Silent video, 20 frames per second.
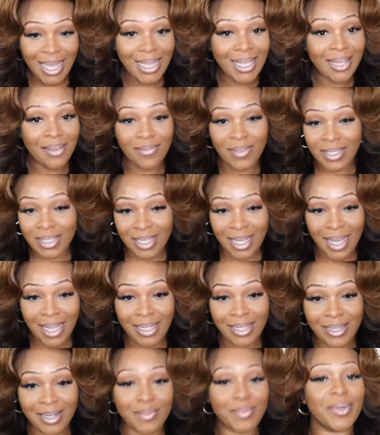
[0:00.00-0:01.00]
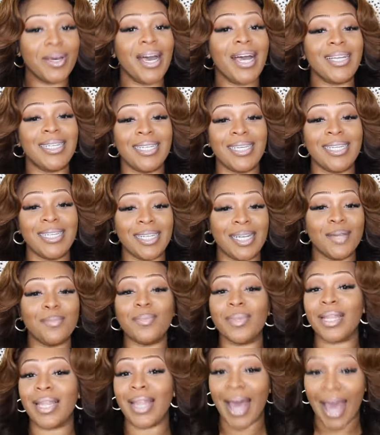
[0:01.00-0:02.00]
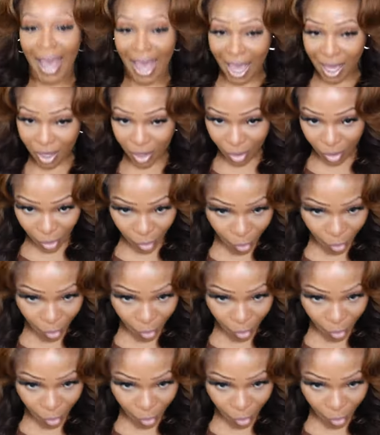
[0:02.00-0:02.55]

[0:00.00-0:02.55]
I love this color, but I need it in black.